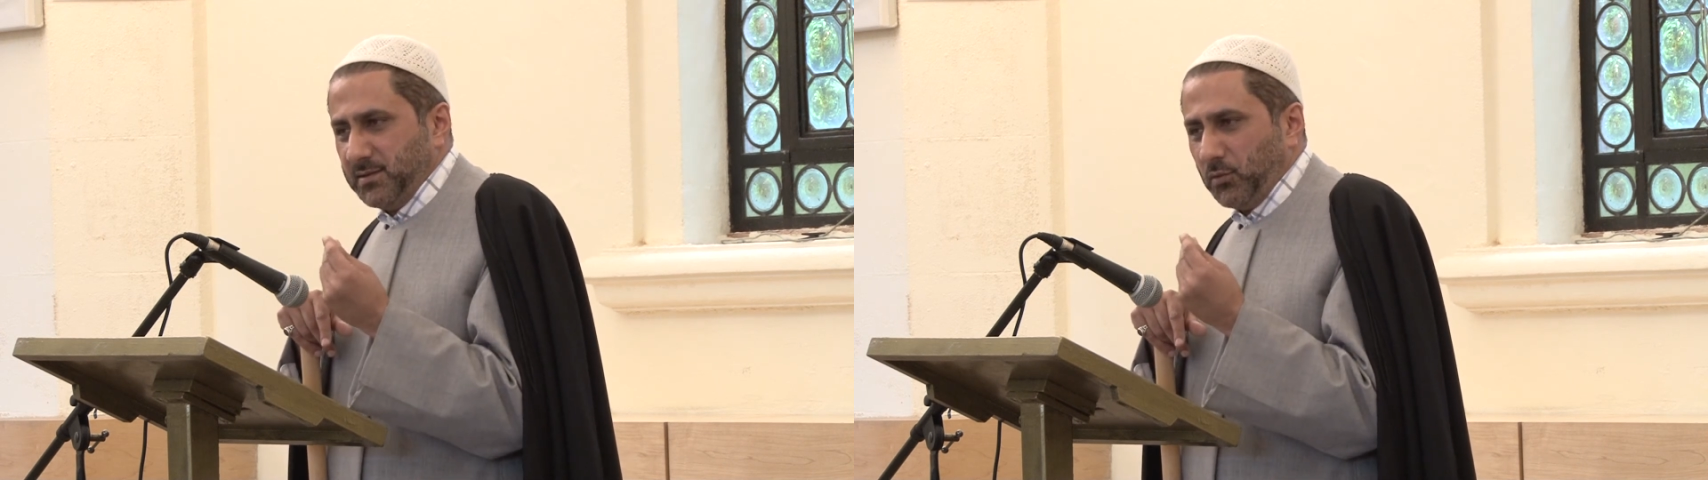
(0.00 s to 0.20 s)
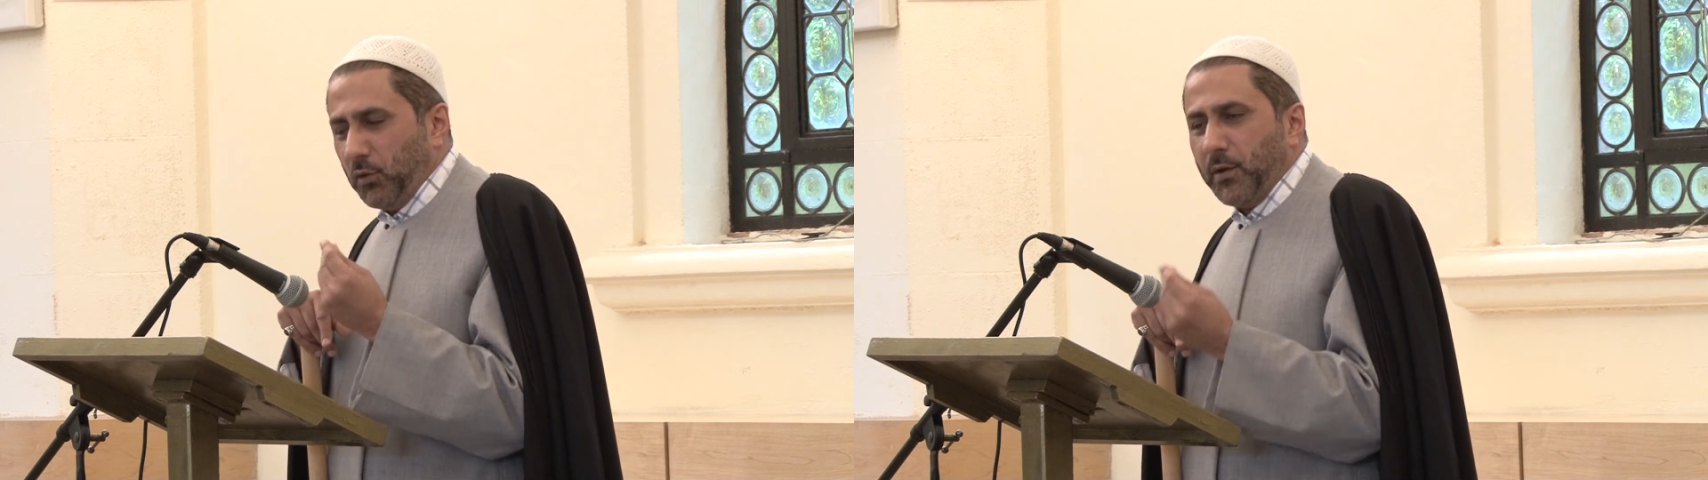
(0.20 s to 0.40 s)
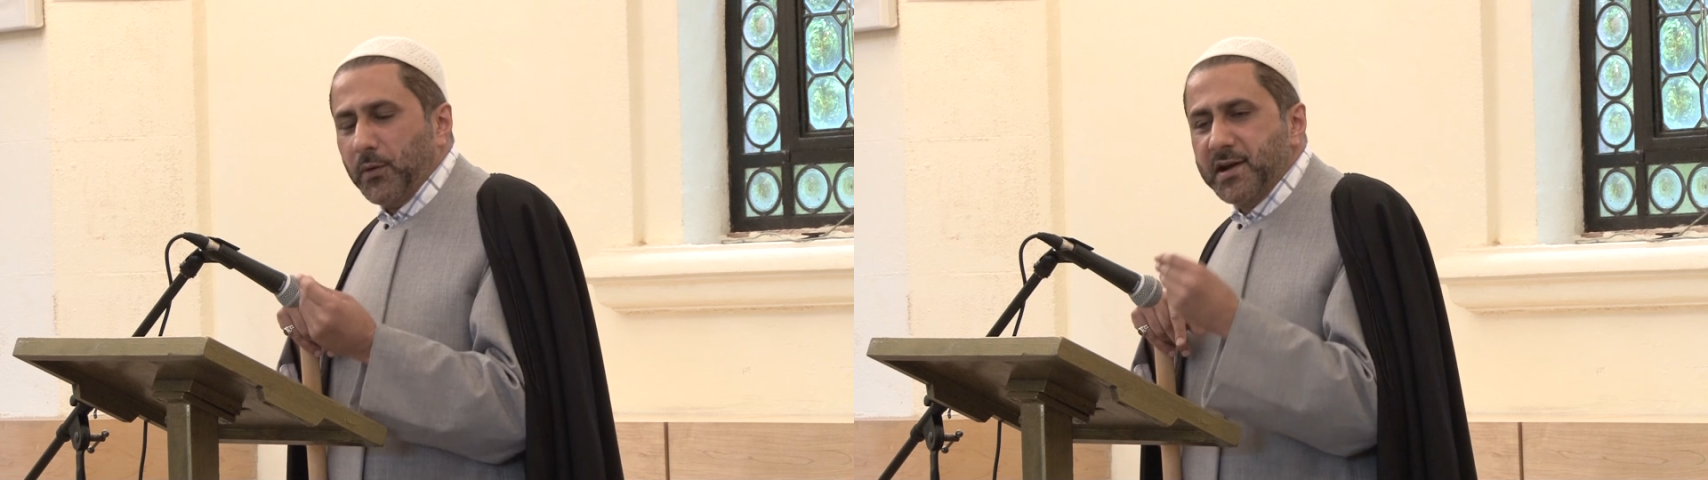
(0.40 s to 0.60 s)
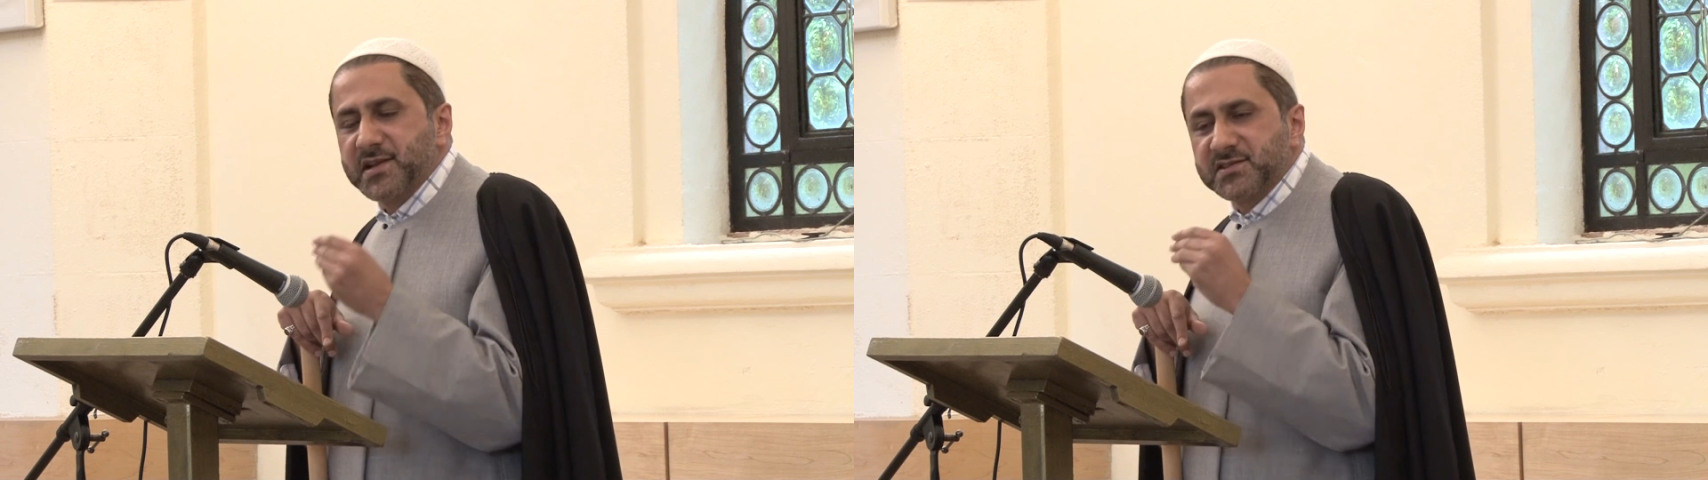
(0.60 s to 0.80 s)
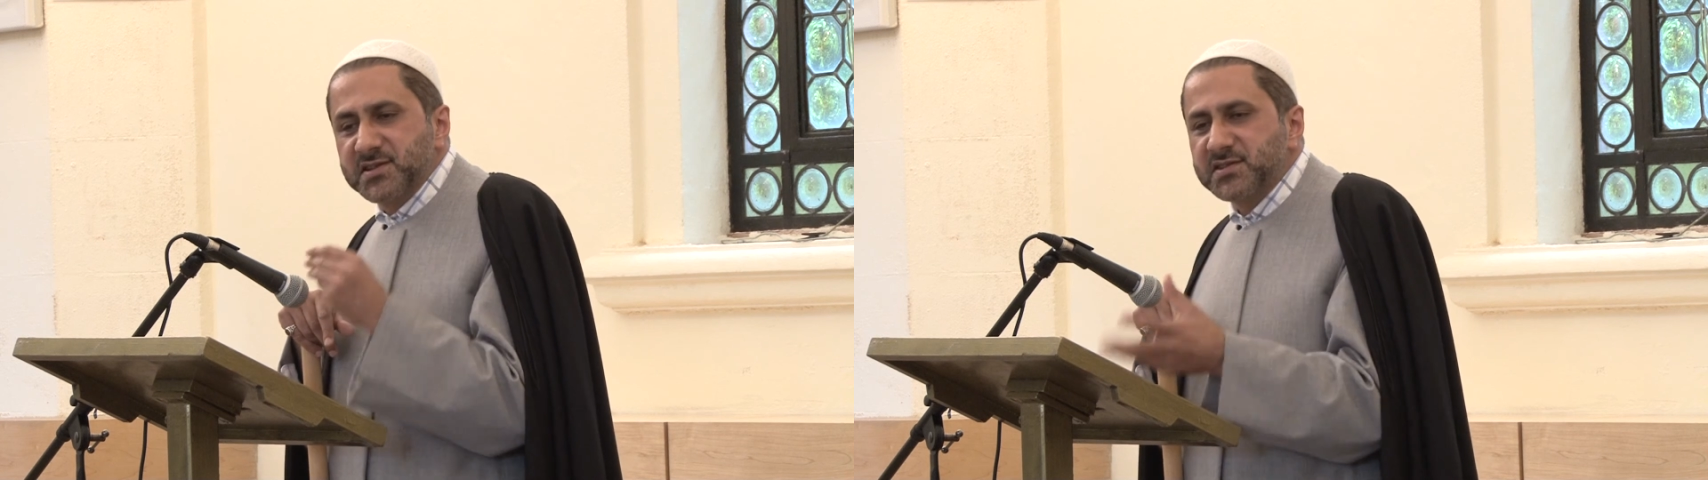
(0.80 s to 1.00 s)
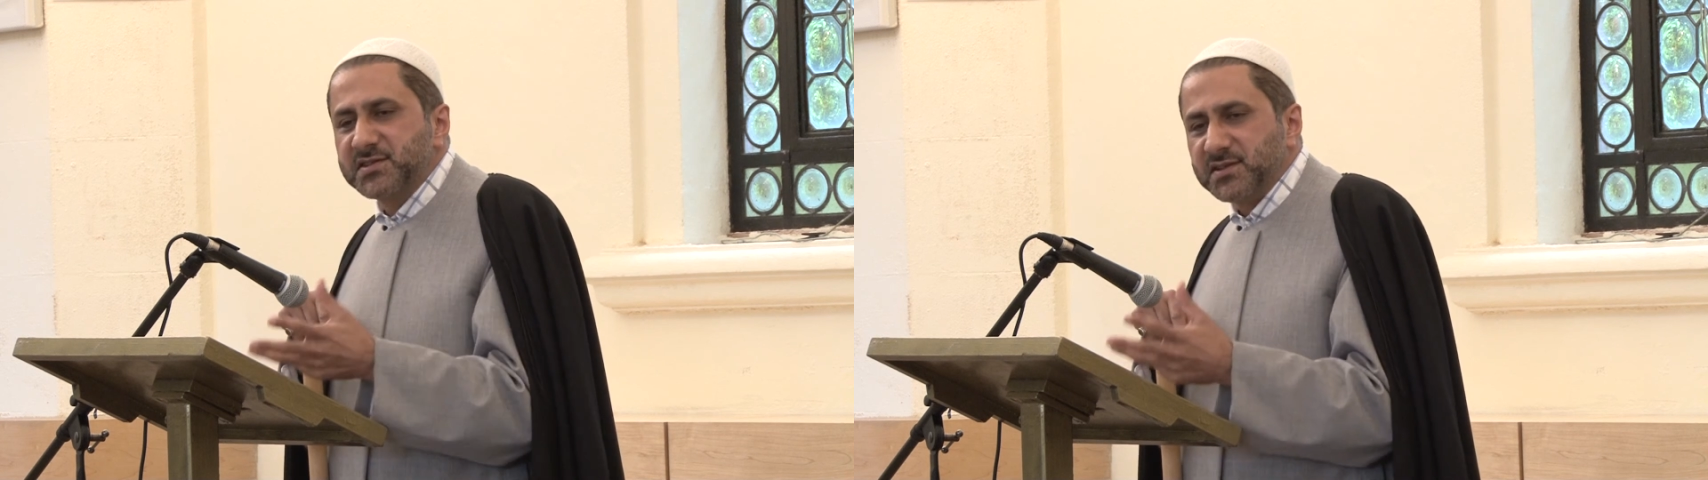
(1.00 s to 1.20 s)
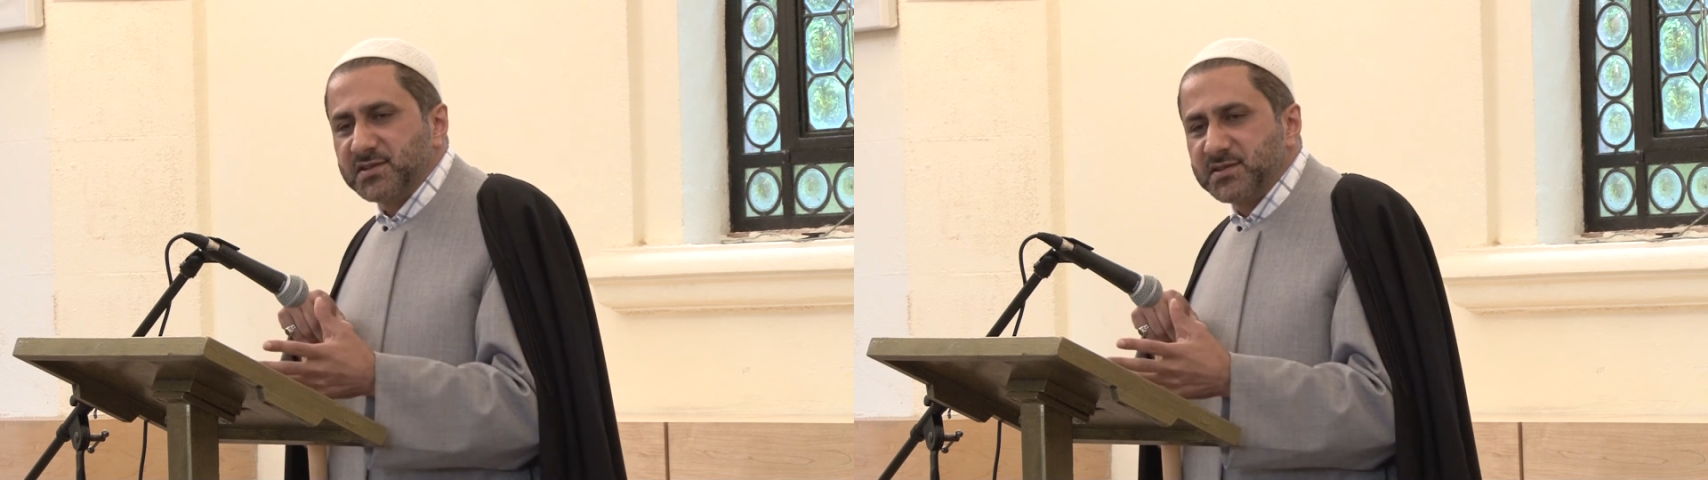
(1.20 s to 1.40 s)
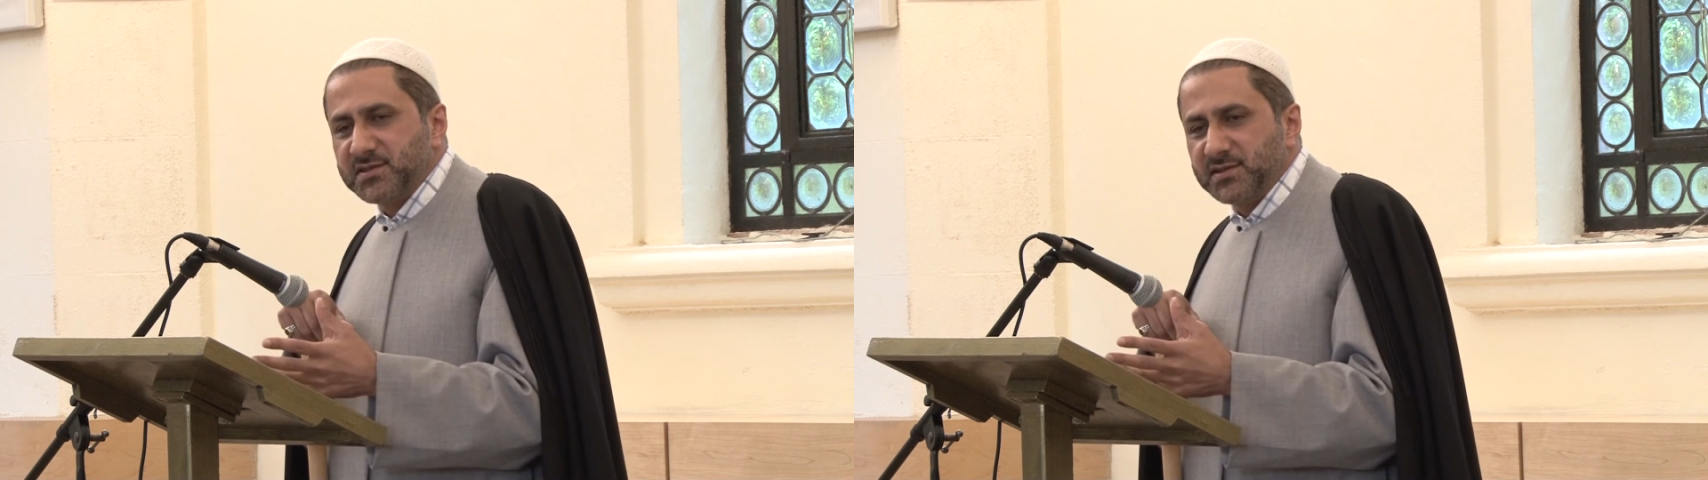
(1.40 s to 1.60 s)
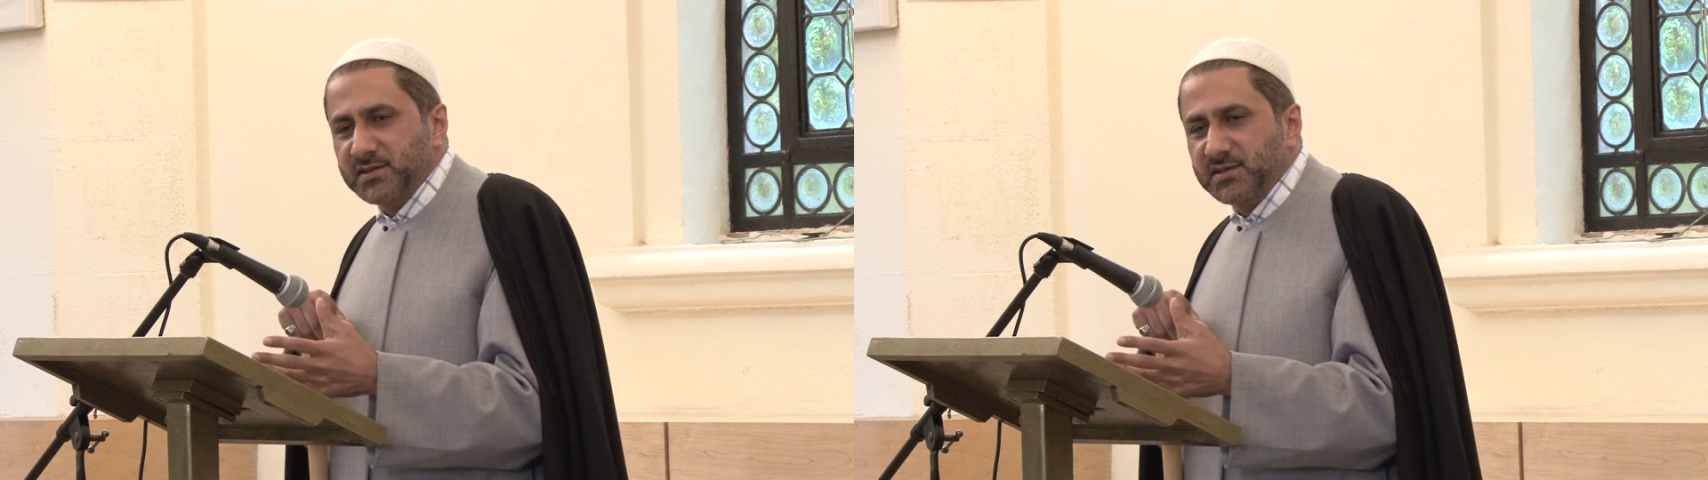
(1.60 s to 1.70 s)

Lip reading: of our existence,